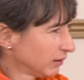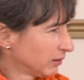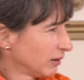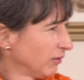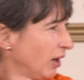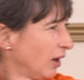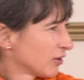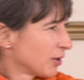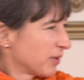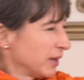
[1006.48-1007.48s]
sort of
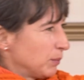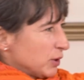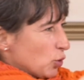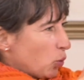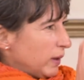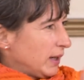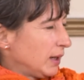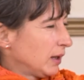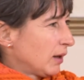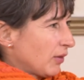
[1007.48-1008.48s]
something
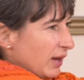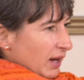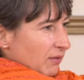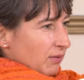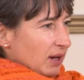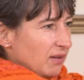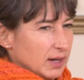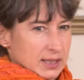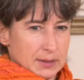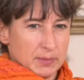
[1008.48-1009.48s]
between the heavy
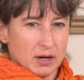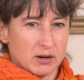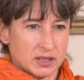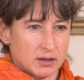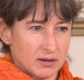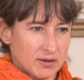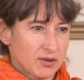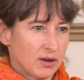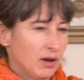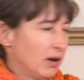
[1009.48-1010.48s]
academic articles
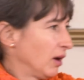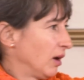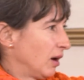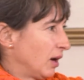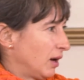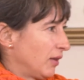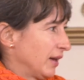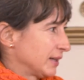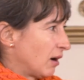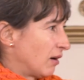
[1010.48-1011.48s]

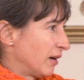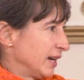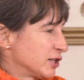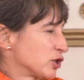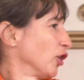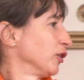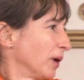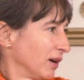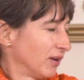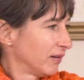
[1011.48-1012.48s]
that are enjoyed
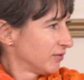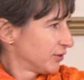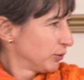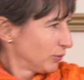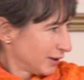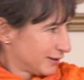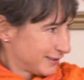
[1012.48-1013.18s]
by very few,